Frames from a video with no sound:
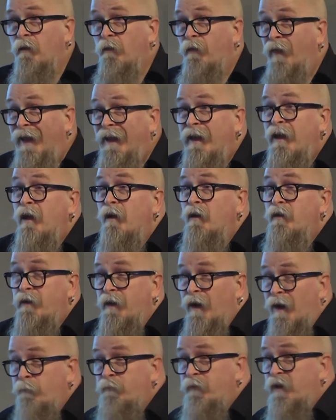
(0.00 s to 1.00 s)
They
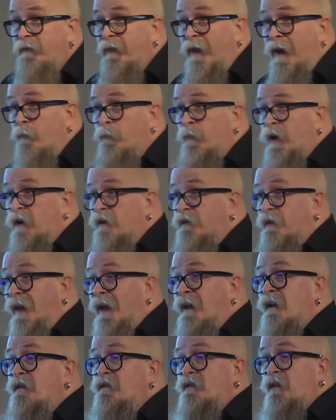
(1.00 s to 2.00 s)
adopted that because
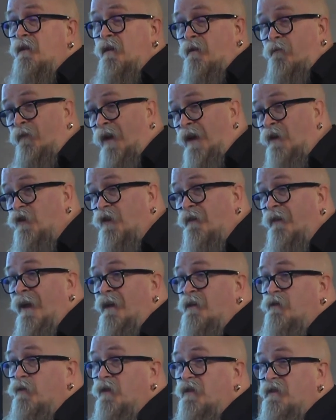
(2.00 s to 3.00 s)
that is the convention,
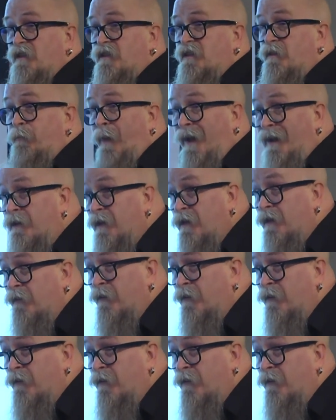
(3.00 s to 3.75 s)
that's what's expected